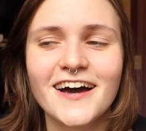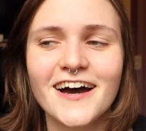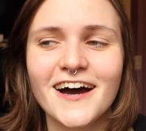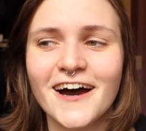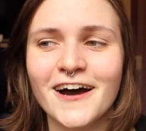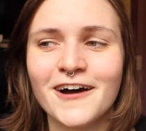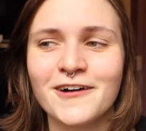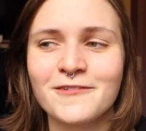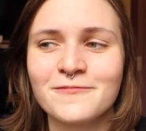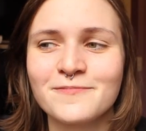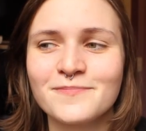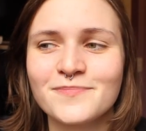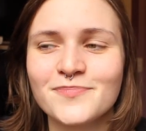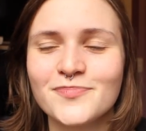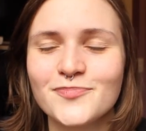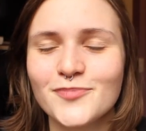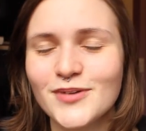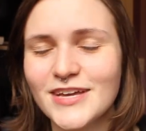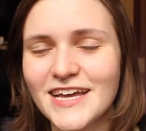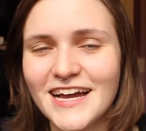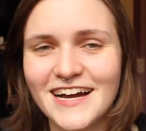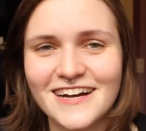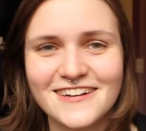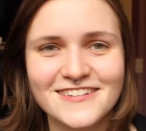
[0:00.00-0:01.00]

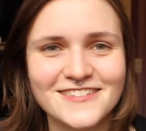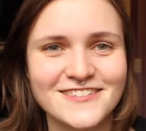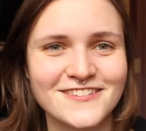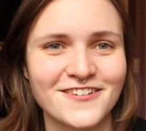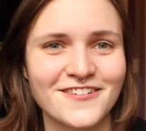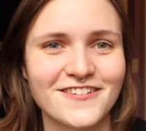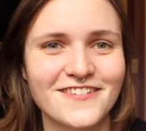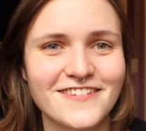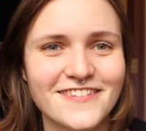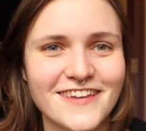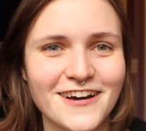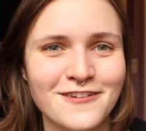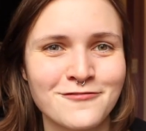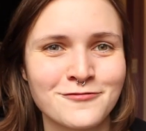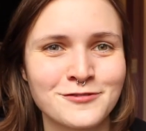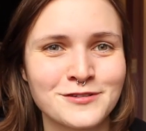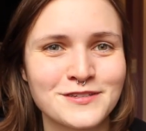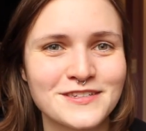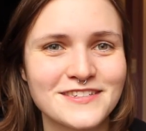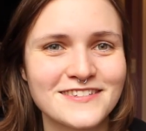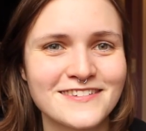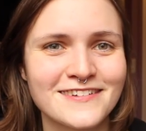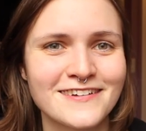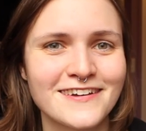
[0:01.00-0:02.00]
But yeah, so that
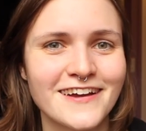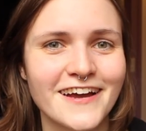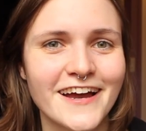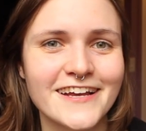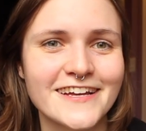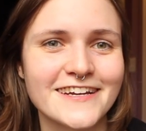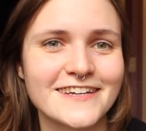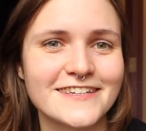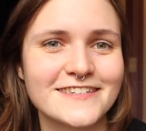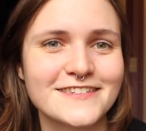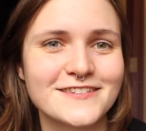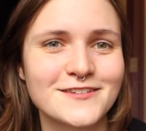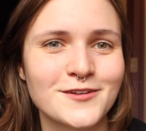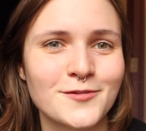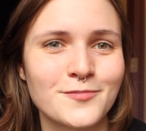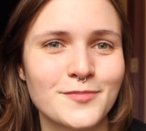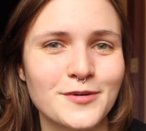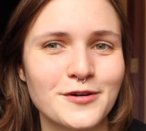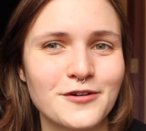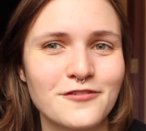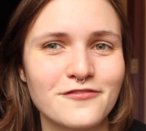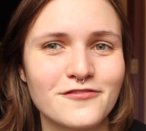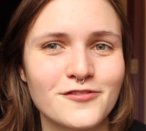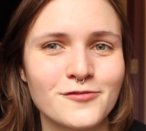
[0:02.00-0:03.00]
was, I guess, a
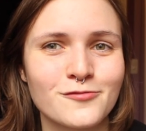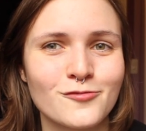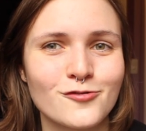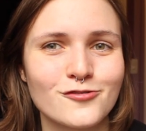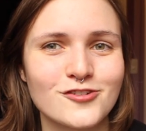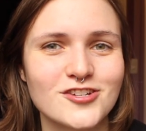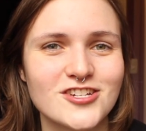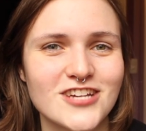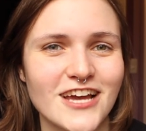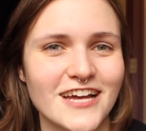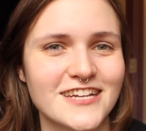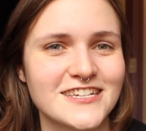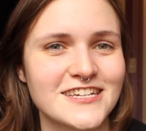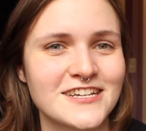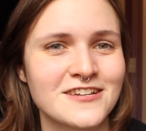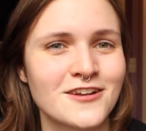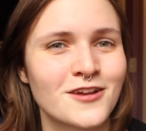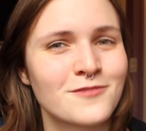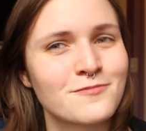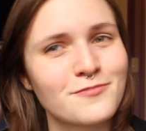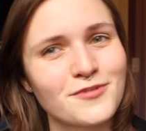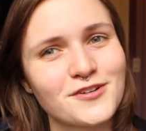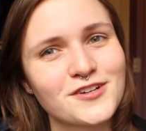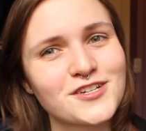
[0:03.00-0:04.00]
bit of a more chatty,
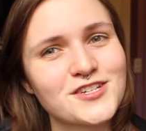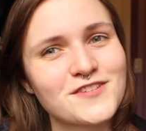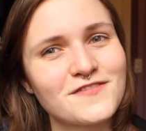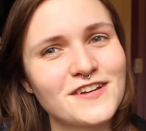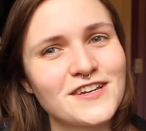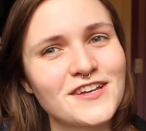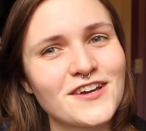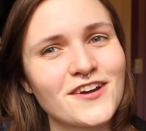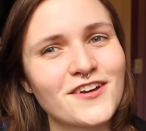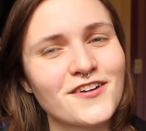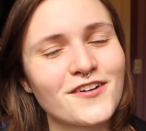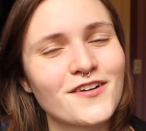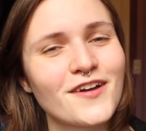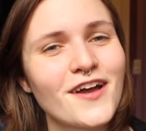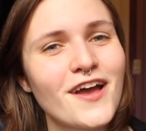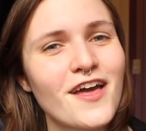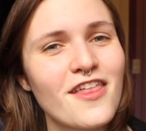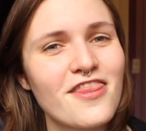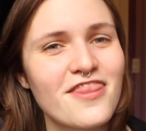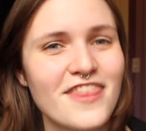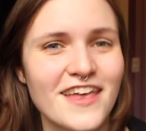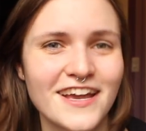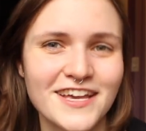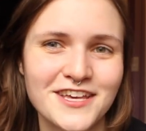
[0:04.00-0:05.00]
non-bookish video.
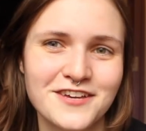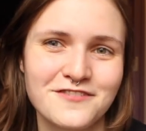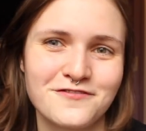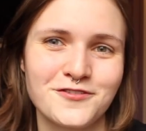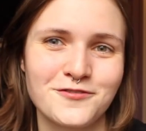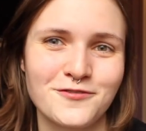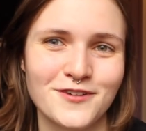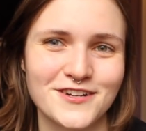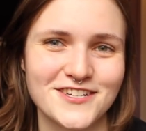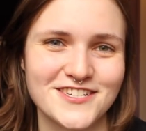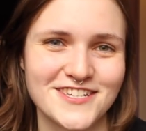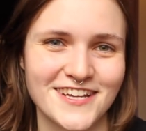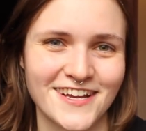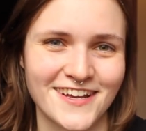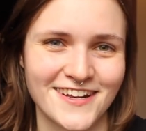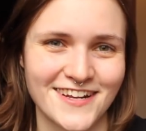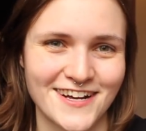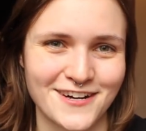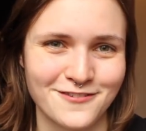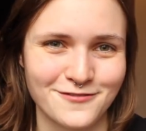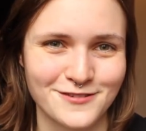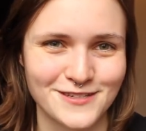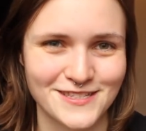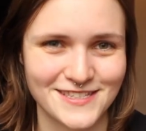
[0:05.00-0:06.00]
Thank you for watching, and
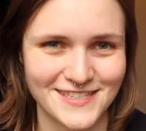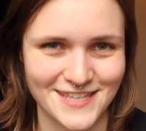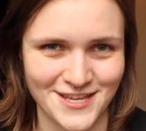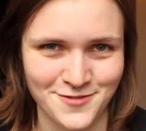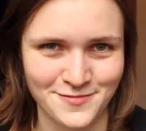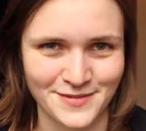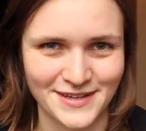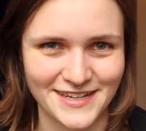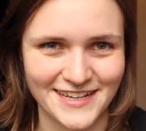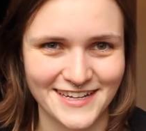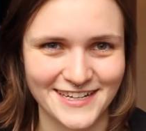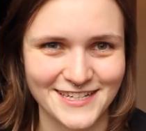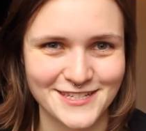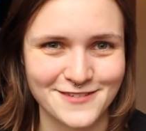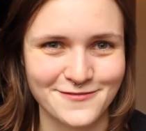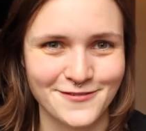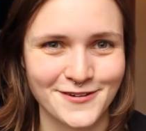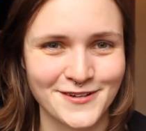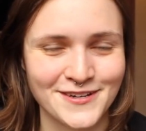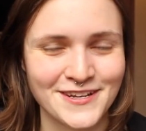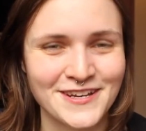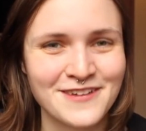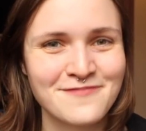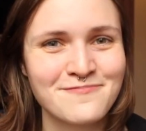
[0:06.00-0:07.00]
I will see you in my next
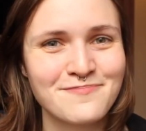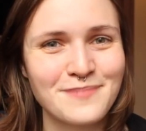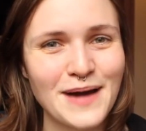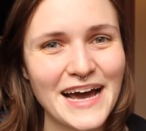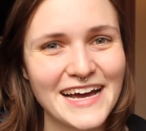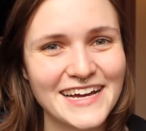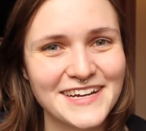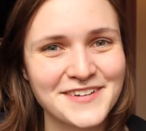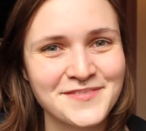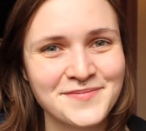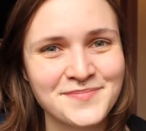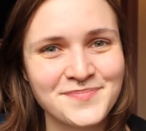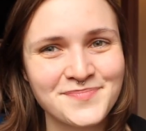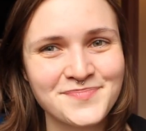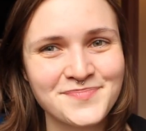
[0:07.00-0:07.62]
one. Bye!